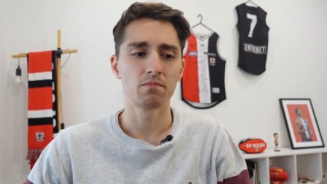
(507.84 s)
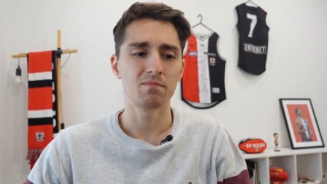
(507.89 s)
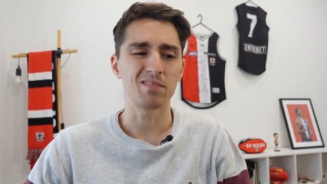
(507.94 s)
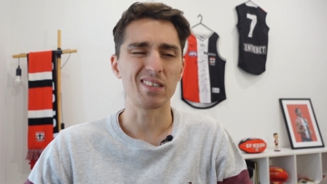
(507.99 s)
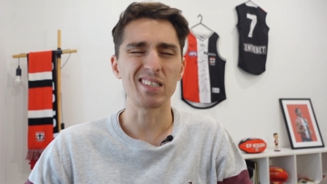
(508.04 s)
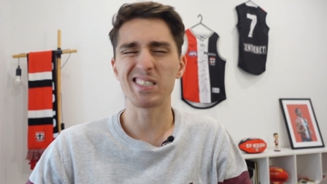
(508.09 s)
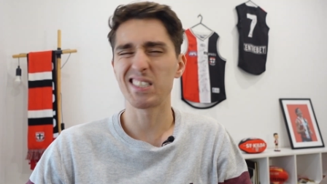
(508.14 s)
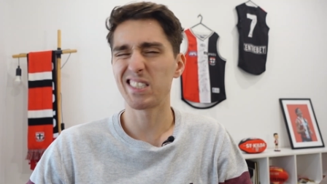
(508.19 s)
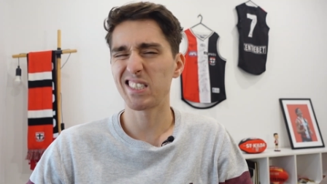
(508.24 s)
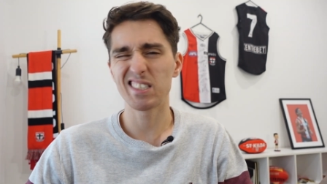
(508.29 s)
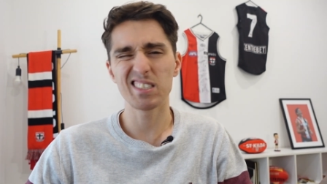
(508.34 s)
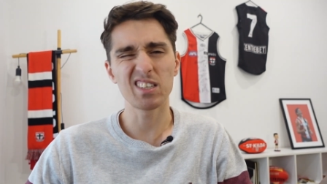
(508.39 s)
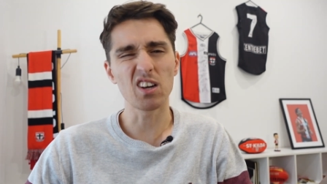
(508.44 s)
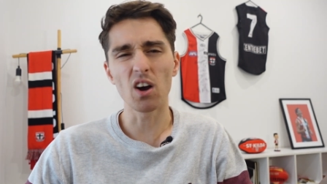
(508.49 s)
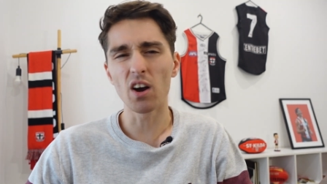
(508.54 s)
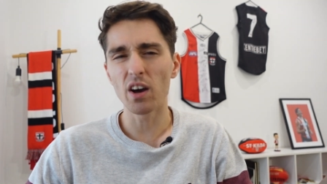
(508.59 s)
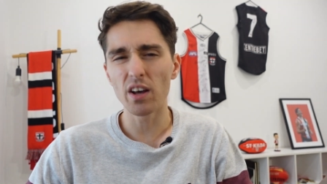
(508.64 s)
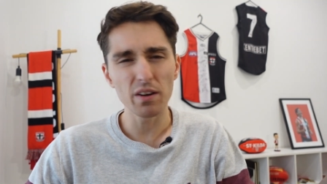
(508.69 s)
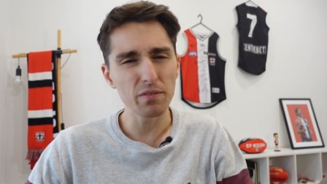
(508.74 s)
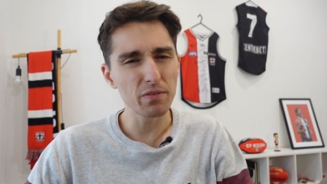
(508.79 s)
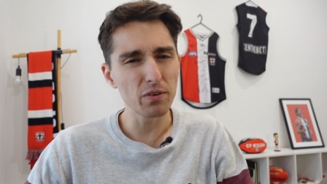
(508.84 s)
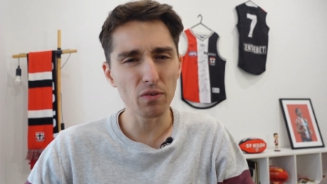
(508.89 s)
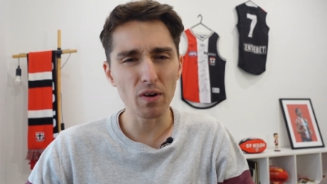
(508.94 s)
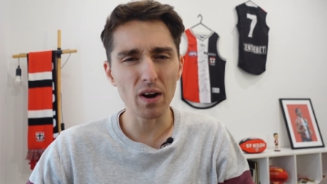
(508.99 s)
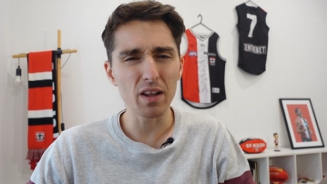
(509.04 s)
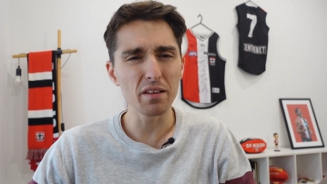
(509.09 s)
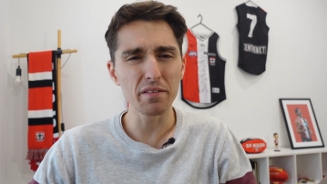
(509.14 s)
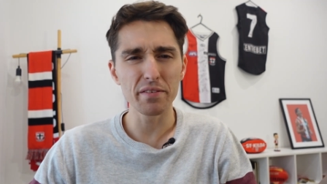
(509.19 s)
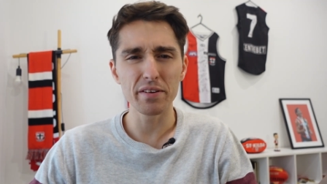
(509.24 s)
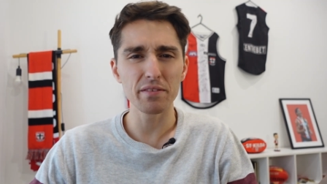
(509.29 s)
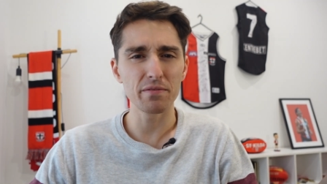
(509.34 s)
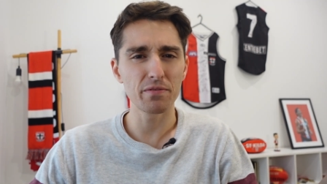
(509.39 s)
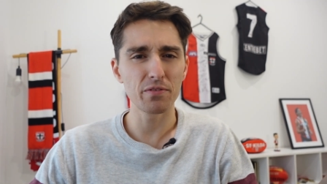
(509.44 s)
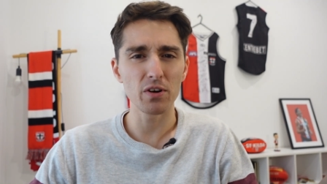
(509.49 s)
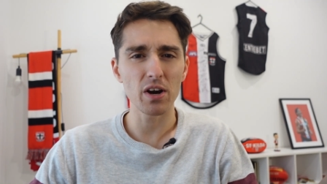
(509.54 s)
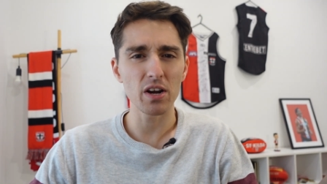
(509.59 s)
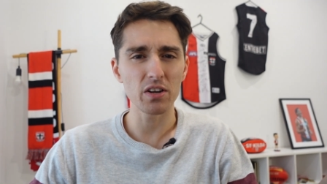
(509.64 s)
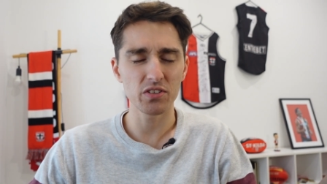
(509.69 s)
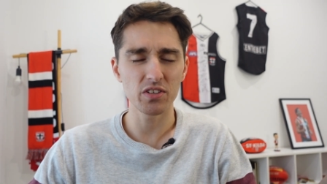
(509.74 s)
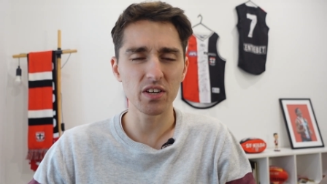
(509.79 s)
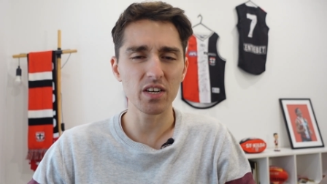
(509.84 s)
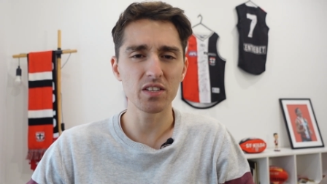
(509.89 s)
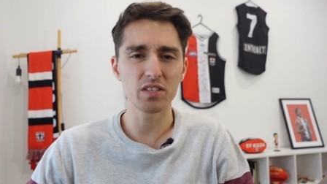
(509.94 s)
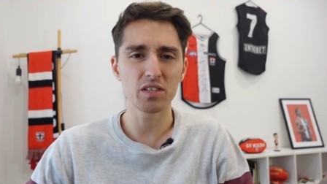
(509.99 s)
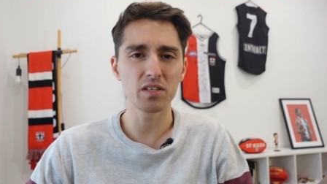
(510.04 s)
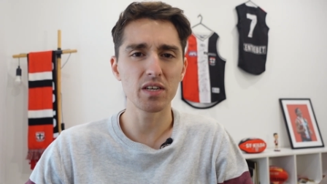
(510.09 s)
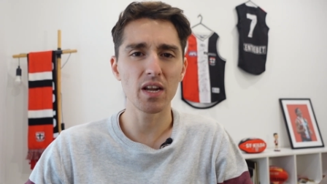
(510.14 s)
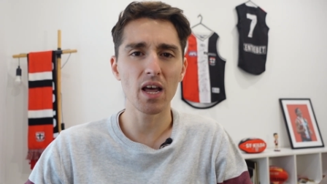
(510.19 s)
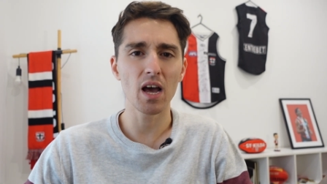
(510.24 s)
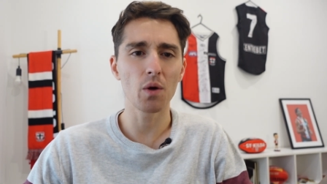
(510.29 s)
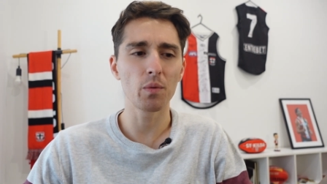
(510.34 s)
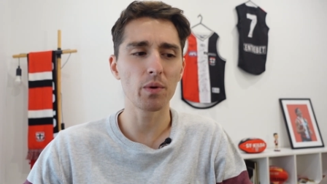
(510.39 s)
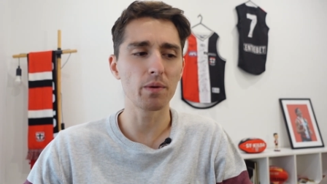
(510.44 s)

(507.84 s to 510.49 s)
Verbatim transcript: it's kind of irrelevant for our season now.